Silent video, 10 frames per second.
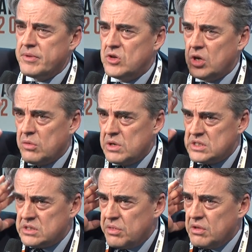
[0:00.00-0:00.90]
towards
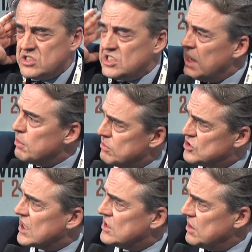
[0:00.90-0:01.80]
the same
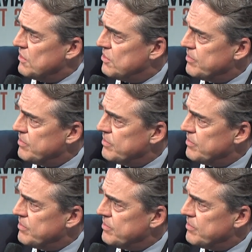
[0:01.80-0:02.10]
objective.